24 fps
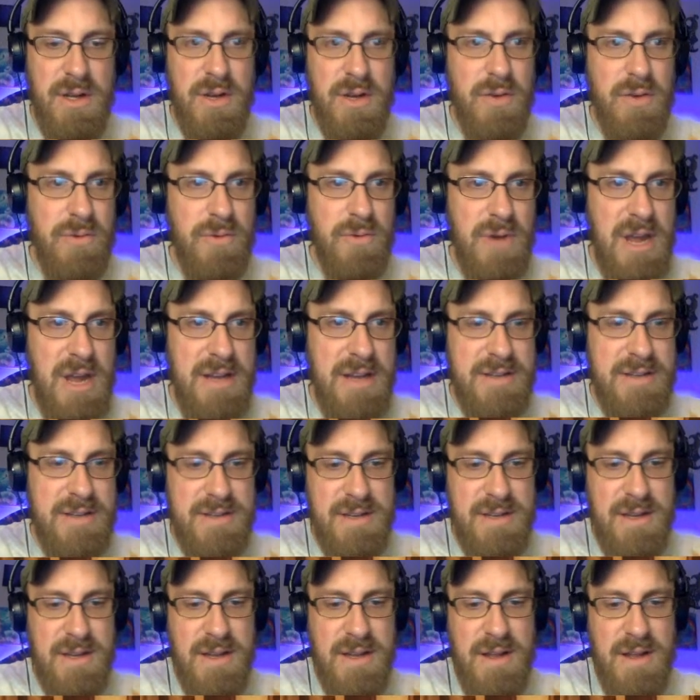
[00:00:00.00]
Right?
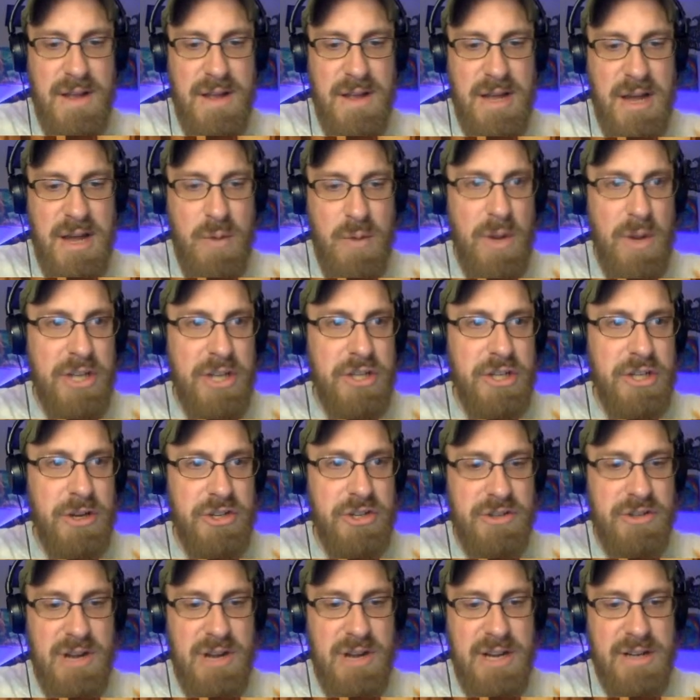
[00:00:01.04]
A white church
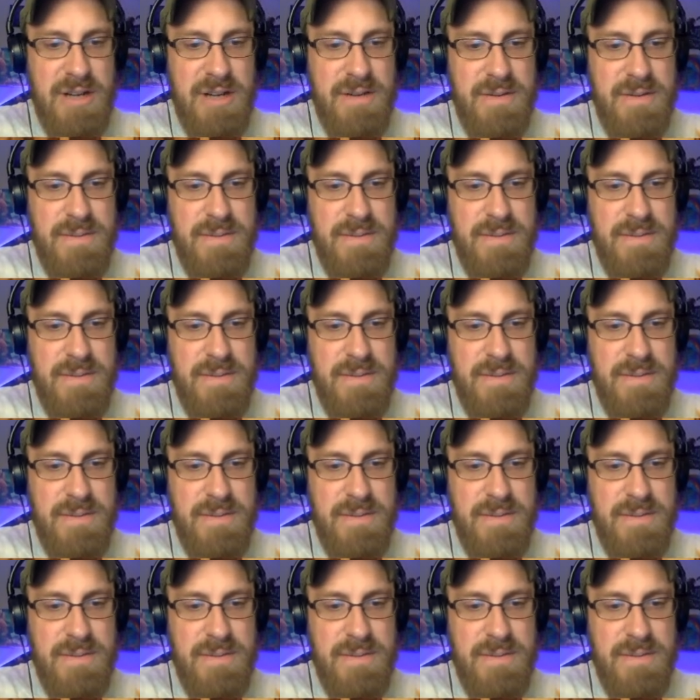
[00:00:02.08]
shrine.